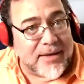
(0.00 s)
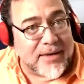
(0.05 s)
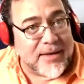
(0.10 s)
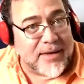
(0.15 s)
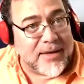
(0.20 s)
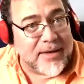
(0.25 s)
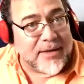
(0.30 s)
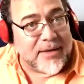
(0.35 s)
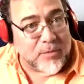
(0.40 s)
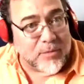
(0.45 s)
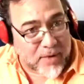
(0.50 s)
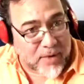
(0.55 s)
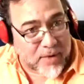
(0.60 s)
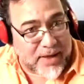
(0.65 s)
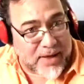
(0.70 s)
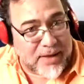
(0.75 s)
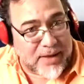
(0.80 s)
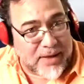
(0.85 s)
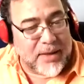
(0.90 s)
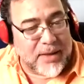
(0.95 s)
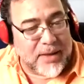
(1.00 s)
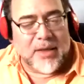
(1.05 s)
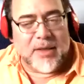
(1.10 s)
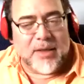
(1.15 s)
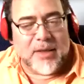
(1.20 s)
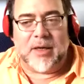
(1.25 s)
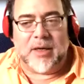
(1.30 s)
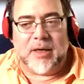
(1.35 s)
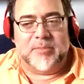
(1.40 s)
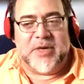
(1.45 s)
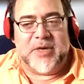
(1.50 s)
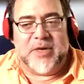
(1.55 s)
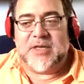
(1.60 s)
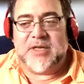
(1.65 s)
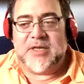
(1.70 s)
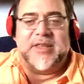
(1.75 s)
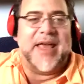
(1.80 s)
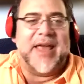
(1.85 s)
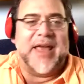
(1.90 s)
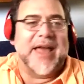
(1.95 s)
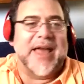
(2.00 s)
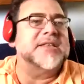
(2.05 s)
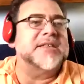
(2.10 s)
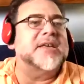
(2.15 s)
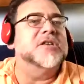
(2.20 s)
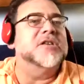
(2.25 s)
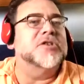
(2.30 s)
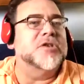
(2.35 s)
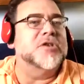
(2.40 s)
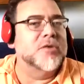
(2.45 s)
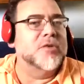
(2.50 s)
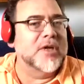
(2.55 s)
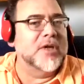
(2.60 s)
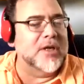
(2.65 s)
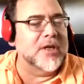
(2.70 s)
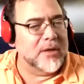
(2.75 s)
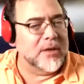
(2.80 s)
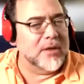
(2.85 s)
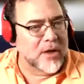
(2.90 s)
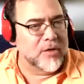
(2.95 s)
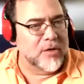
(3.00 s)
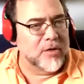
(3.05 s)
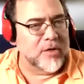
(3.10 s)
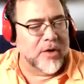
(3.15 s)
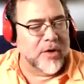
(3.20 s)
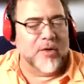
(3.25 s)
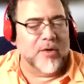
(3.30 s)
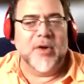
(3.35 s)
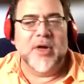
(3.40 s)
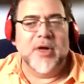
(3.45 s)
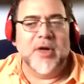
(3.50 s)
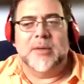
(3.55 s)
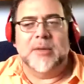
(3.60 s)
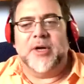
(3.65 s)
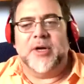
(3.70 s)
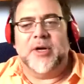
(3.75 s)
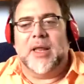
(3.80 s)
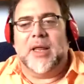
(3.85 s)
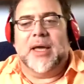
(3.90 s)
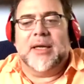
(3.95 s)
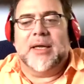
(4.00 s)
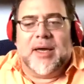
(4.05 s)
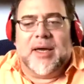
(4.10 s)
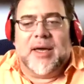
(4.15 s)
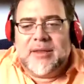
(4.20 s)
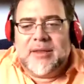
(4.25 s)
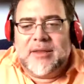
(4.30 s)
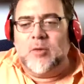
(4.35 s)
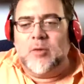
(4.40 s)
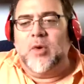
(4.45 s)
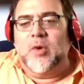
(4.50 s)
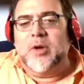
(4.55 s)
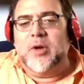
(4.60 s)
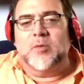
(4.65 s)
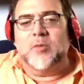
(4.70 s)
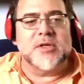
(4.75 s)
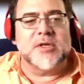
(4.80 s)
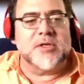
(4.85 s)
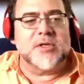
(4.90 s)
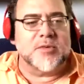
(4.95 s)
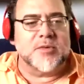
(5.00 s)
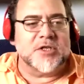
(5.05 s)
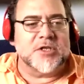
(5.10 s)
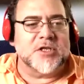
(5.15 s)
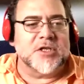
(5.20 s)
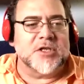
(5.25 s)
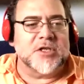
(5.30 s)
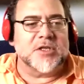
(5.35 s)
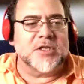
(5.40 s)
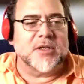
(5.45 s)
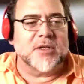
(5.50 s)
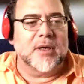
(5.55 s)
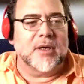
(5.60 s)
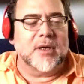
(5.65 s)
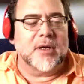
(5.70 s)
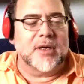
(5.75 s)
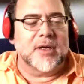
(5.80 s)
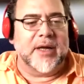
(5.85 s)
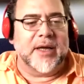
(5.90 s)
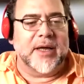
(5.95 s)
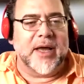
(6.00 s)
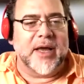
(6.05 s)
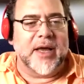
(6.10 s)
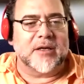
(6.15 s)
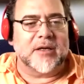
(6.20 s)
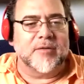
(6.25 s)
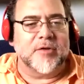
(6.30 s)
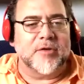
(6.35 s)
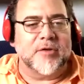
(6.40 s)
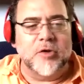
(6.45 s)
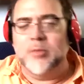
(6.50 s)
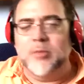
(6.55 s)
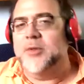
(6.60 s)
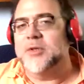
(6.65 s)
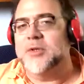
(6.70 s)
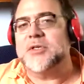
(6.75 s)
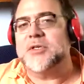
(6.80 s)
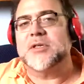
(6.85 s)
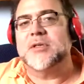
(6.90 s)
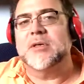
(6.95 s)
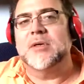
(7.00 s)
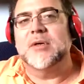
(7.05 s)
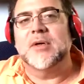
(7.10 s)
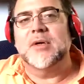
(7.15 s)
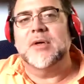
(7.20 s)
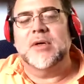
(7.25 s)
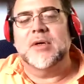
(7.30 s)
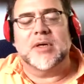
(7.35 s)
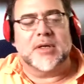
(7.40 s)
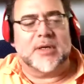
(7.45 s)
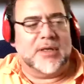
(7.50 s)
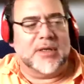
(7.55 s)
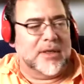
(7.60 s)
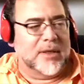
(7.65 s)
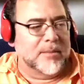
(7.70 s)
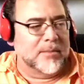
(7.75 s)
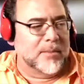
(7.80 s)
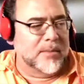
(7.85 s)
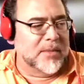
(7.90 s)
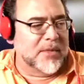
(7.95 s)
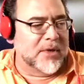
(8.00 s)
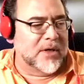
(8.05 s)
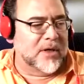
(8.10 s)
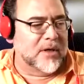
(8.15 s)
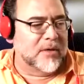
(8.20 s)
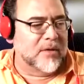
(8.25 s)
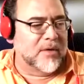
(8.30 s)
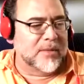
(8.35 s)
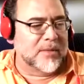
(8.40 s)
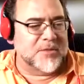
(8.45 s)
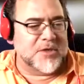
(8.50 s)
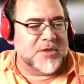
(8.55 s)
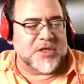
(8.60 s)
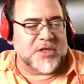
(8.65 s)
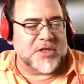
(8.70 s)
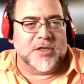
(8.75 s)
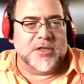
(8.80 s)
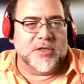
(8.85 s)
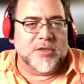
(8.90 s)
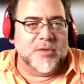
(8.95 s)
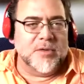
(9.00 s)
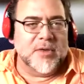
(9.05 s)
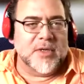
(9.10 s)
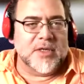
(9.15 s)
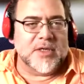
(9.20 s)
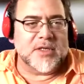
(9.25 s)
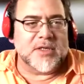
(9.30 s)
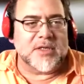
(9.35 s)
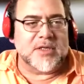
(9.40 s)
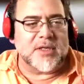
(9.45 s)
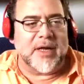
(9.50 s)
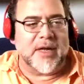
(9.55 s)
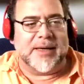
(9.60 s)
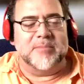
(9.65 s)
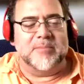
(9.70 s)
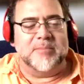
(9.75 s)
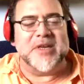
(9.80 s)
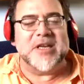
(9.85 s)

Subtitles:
right? Because that's his unique logo. But I think what it was just an act of hubris. I'm just going to do this. And